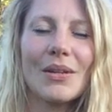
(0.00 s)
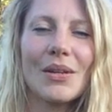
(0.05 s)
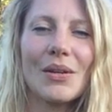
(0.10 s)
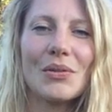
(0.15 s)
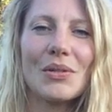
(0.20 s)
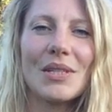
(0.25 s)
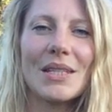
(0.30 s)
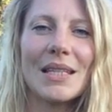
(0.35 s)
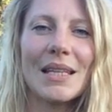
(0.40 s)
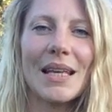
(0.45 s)

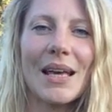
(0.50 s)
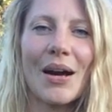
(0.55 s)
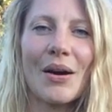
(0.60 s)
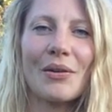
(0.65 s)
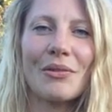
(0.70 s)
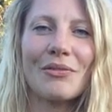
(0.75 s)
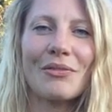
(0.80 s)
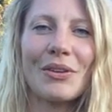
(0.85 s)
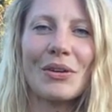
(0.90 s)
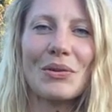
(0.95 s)
Noticing
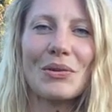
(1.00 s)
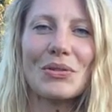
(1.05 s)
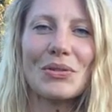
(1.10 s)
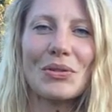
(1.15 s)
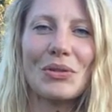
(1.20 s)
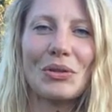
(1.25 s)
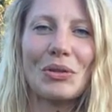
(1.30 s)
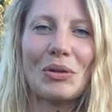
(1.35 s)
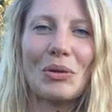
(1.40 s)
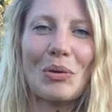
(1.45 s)
how it feels
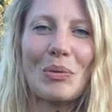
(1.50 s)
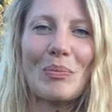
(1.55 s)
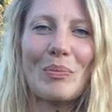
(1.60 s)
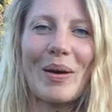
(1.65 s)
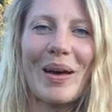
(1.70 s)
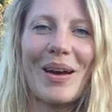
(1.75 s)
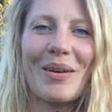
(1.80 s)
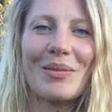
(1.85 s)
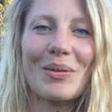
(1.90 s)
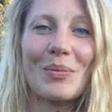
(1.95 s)
so you can
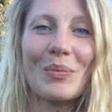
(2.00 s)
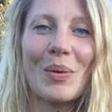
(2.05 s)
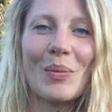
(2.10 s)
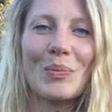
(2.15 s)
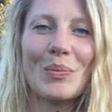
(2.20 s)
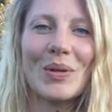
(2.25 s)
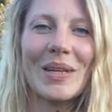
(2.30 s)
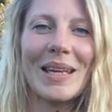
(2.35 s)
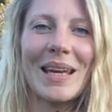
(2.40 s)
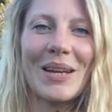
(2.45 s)
compare it
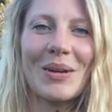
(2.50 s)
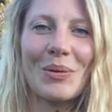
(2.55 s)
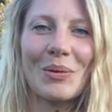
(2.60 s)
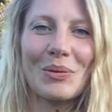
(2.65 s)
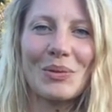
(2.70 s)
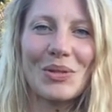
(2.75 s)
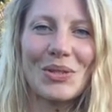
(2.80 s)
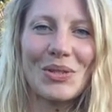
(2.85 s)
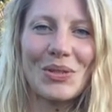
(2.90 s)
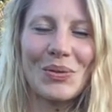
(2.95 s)
when we get
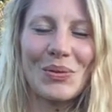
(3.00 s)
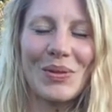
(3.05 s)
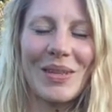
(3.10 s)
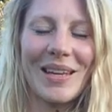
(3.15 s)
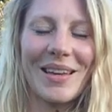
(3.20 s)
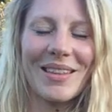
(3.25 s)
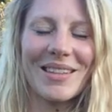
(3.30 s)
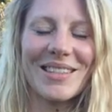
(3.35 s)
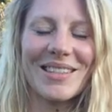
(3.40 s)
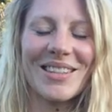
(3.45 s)
onto
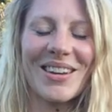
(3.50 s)
the other